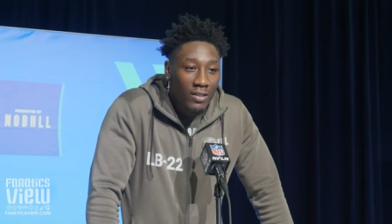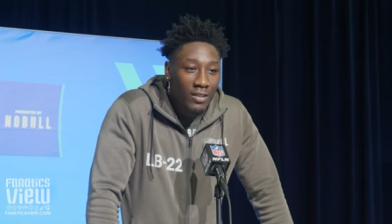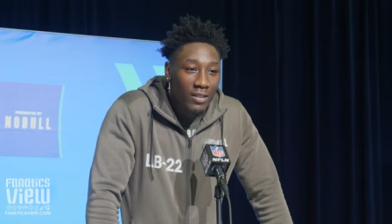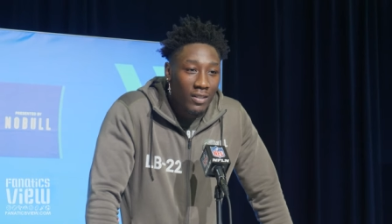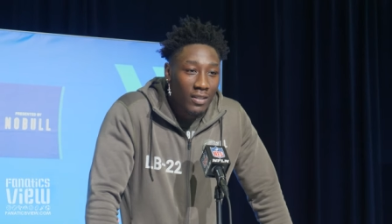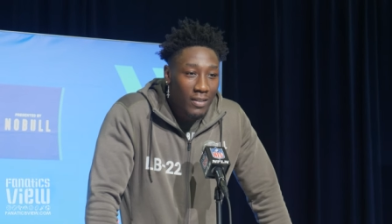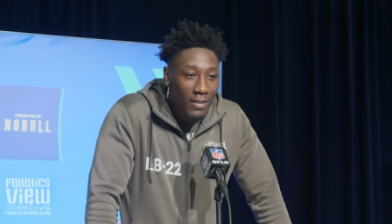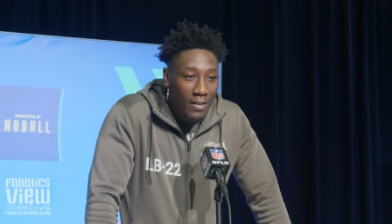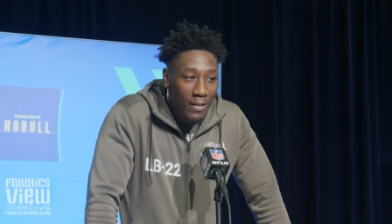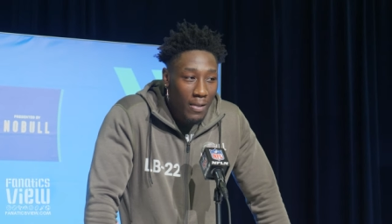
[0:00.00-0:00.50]

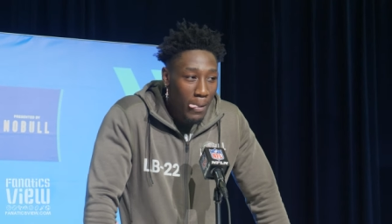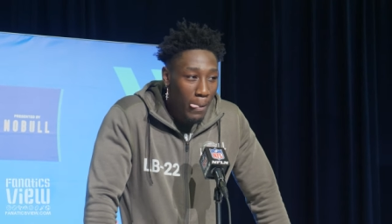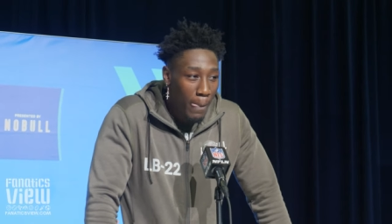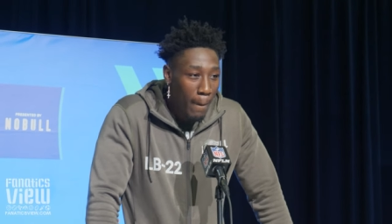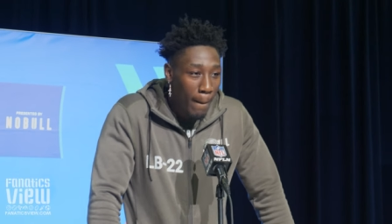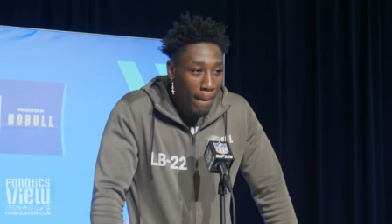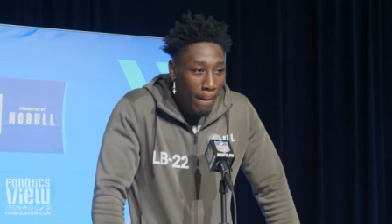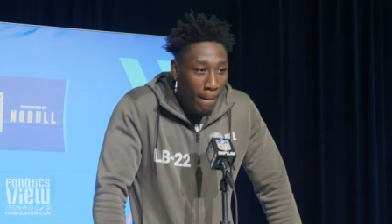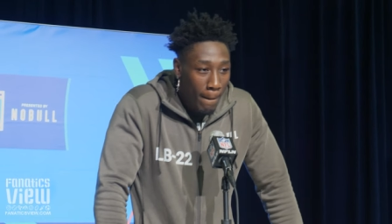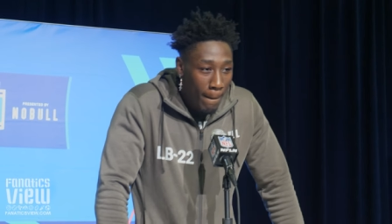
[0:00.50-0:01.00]
What's
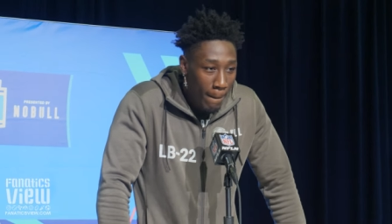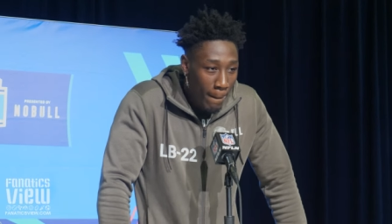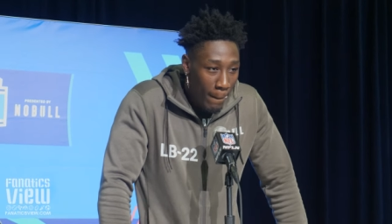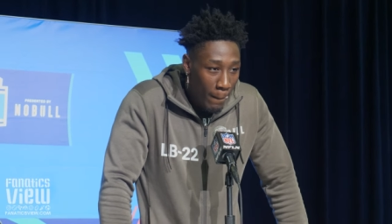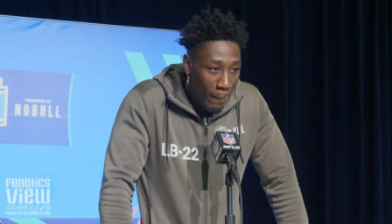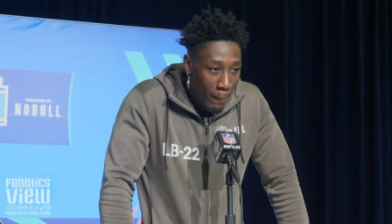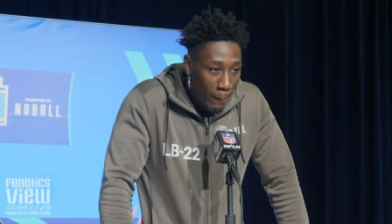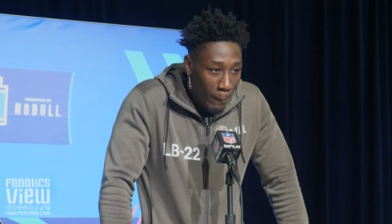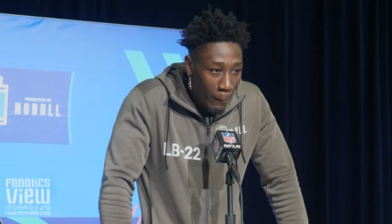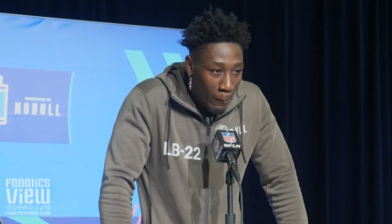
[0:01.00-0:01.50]
the biggest
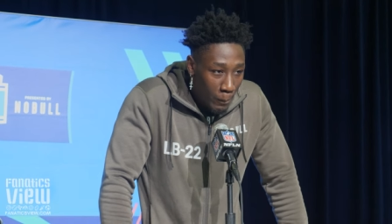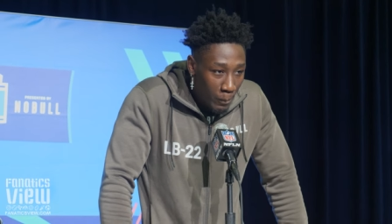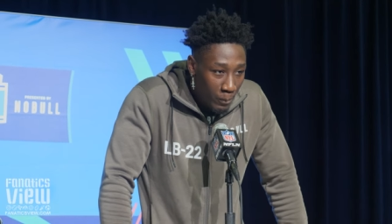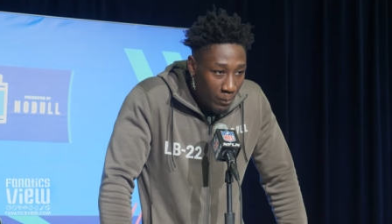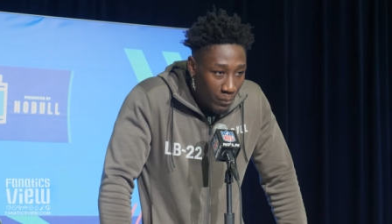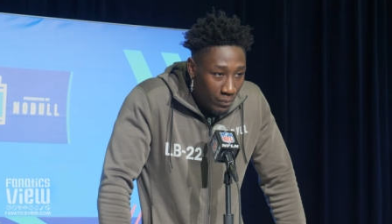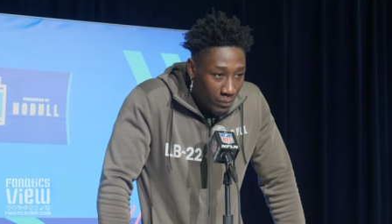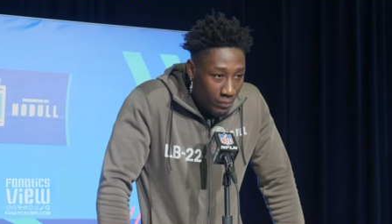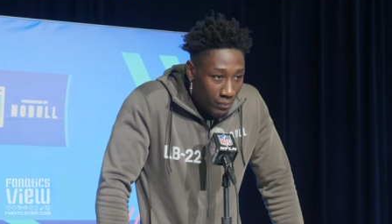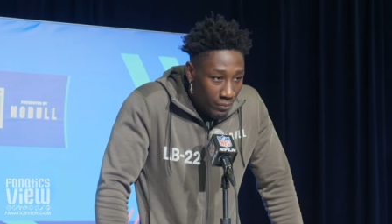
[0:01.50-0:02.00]

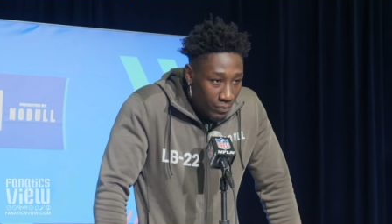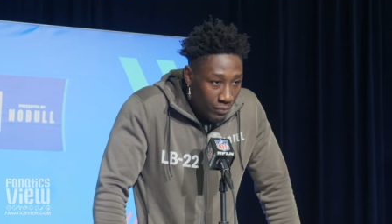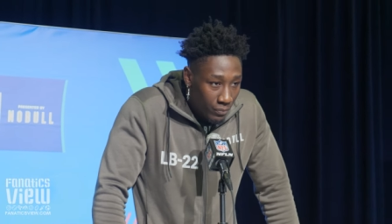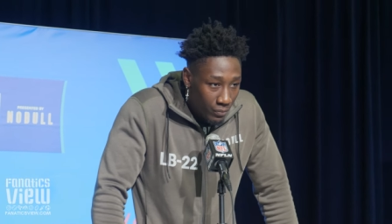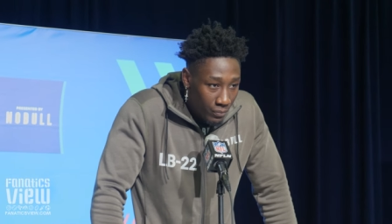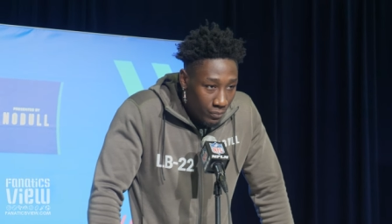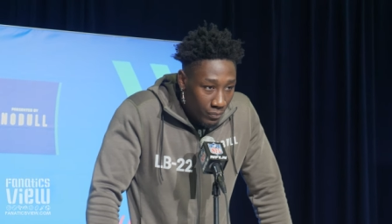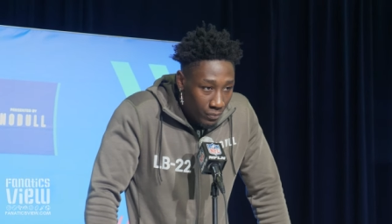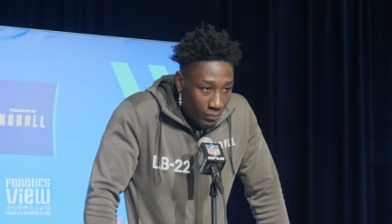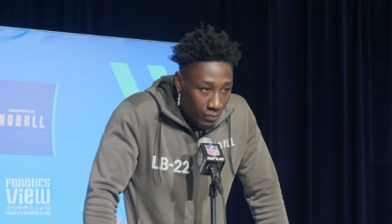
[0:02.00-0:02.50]
transition
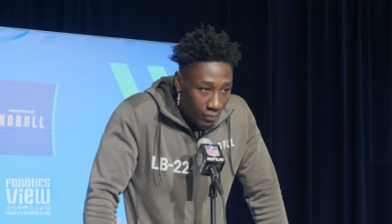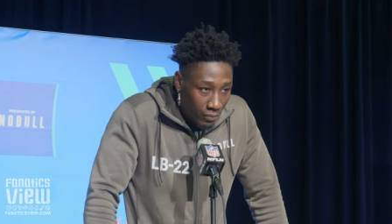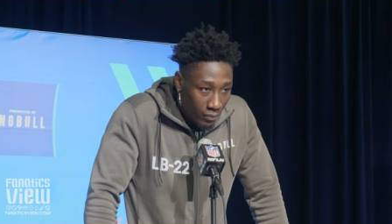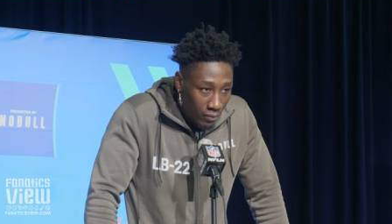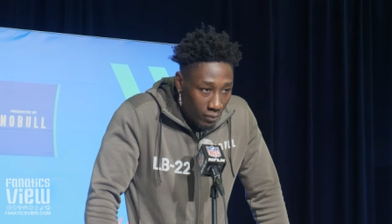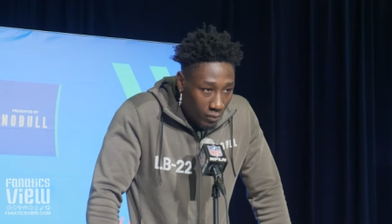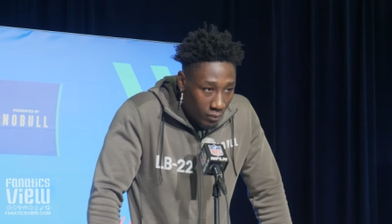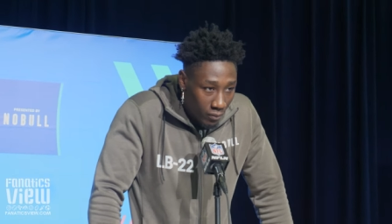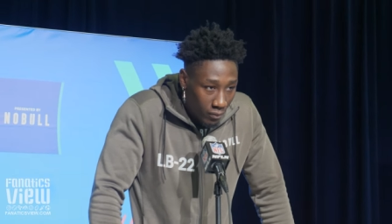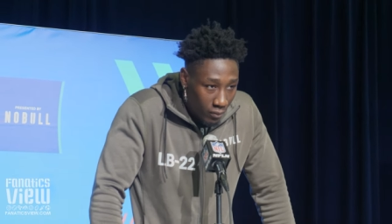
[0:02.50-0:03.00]

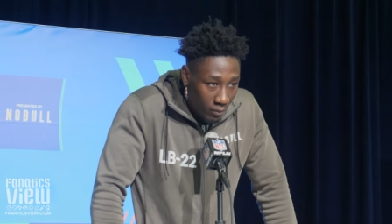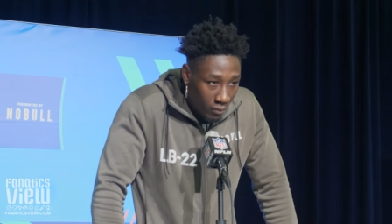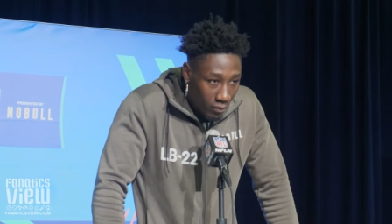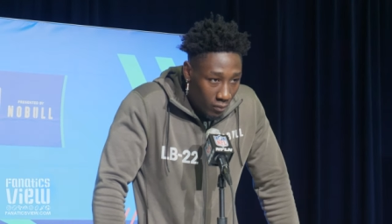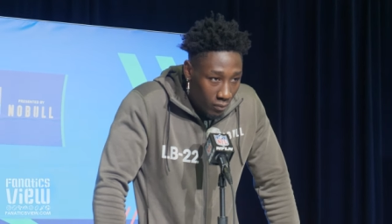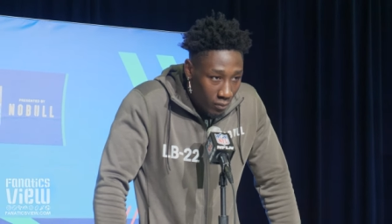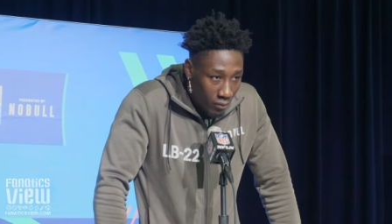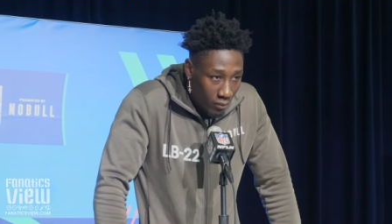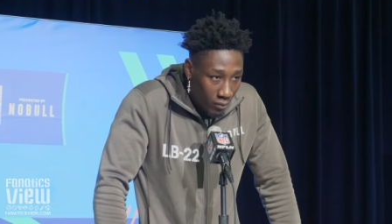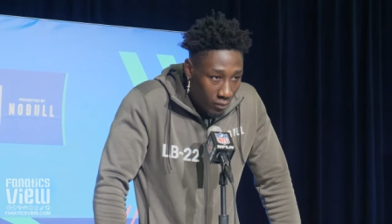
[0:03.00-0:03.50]
from, was it
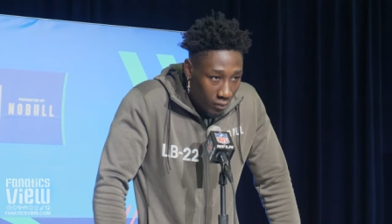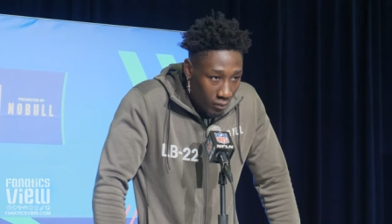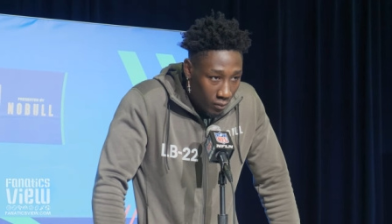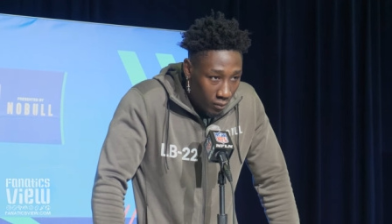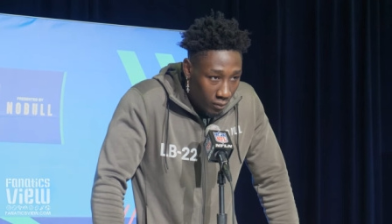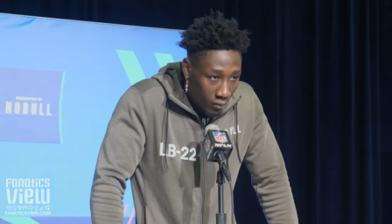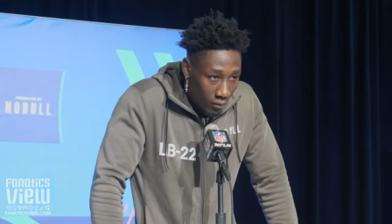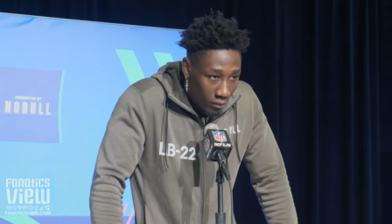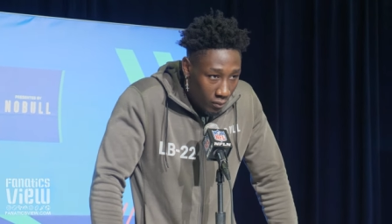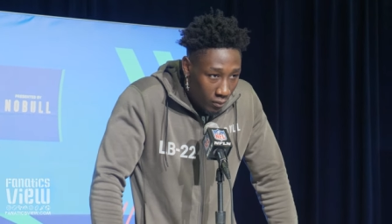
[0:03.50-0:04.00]
Chris
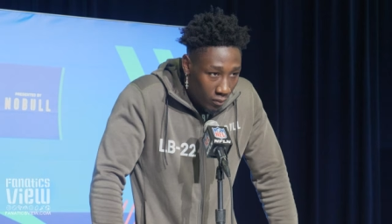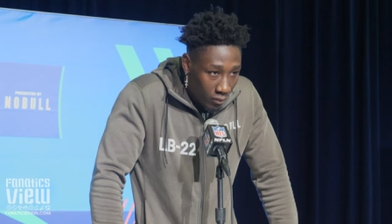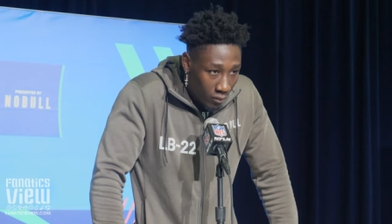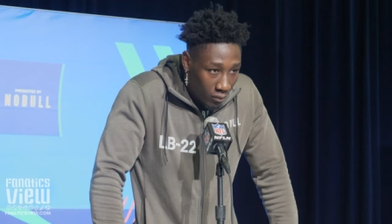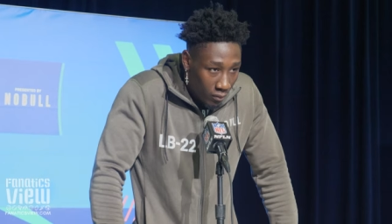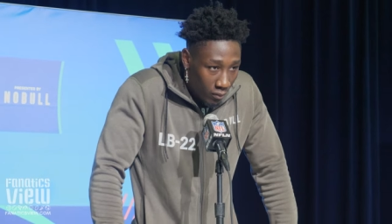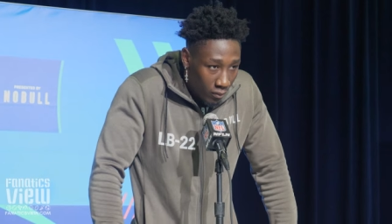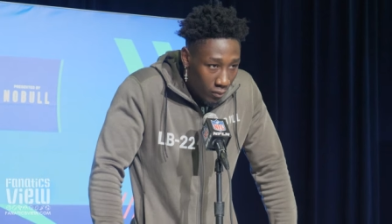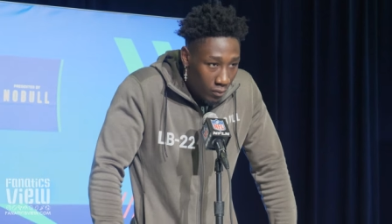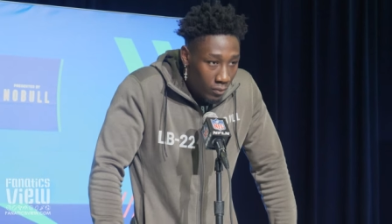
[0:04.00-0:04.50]
Ash at the
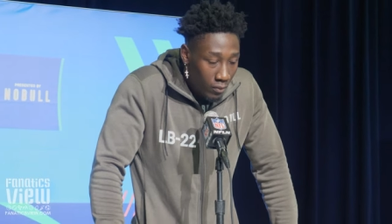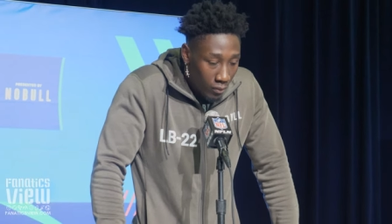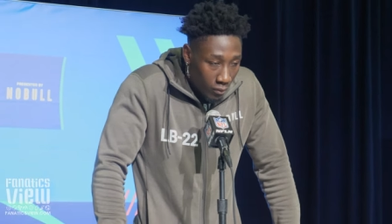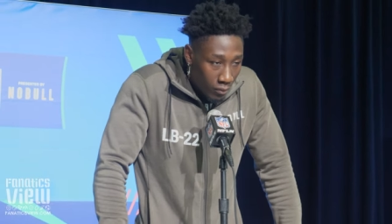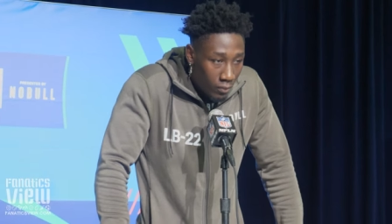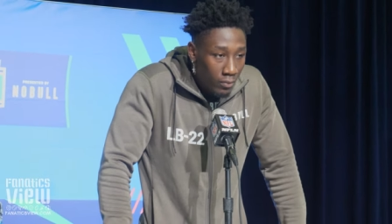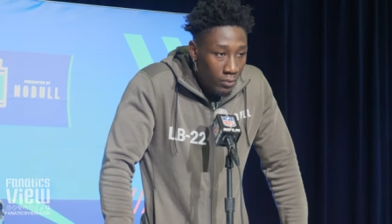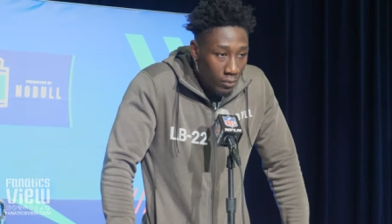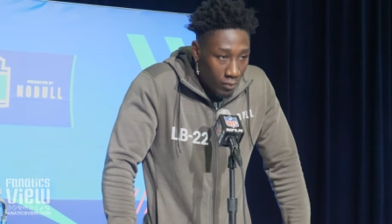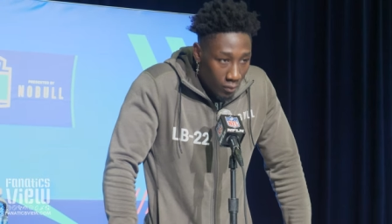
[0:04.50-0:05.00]

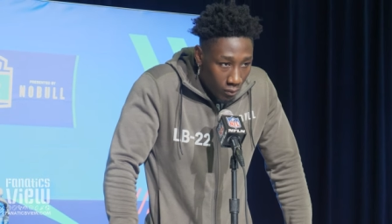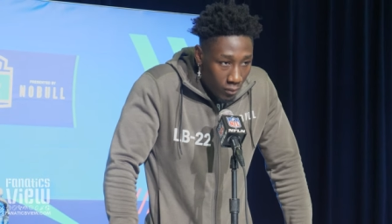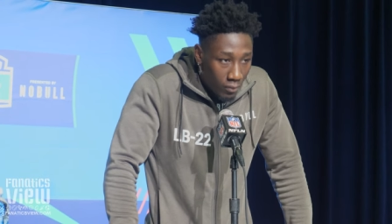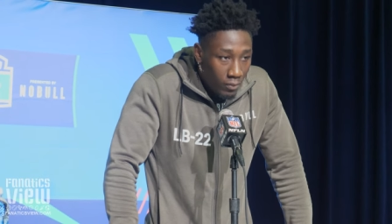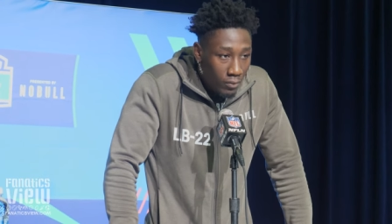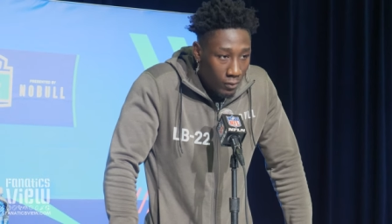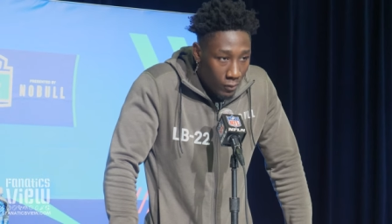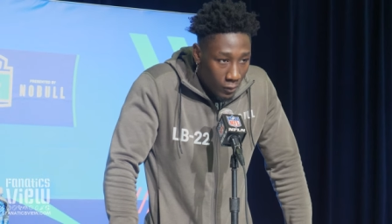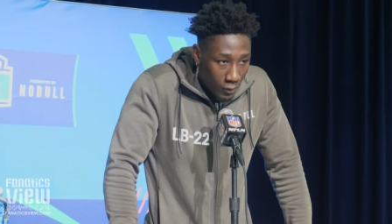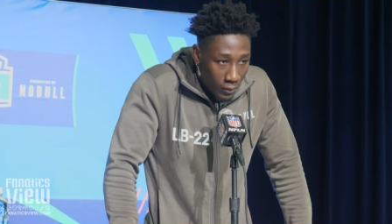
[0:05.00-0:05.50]
time,
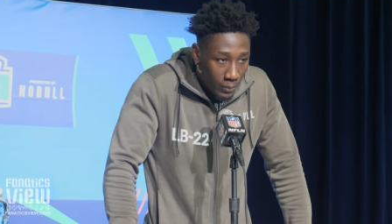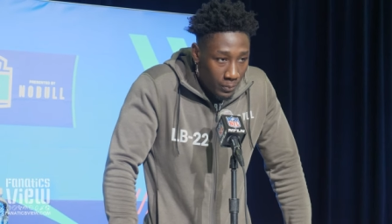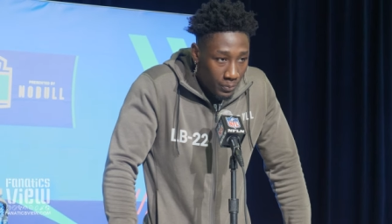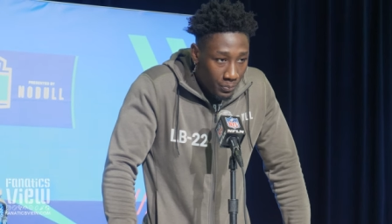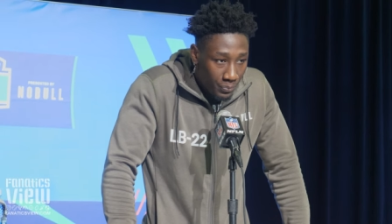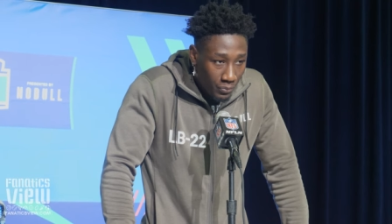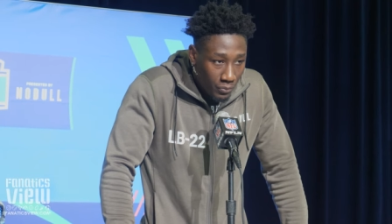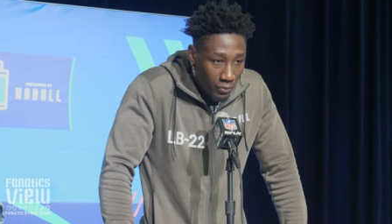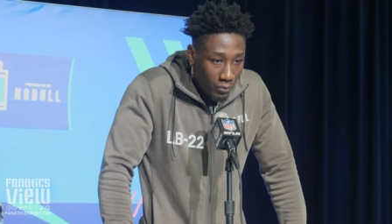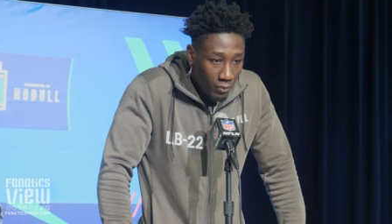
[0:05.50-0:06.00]
or P K
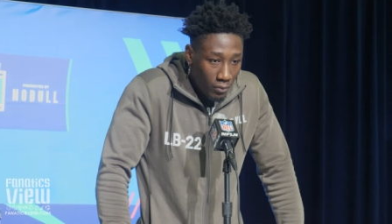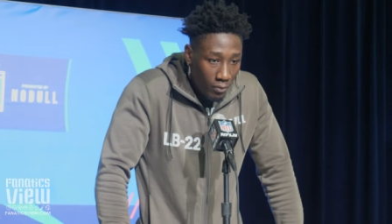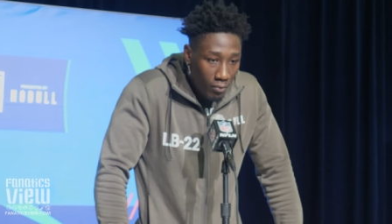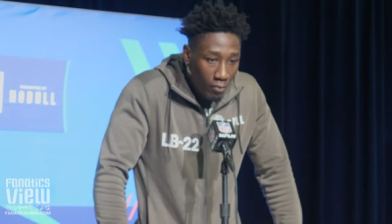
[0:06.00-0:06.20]
defense?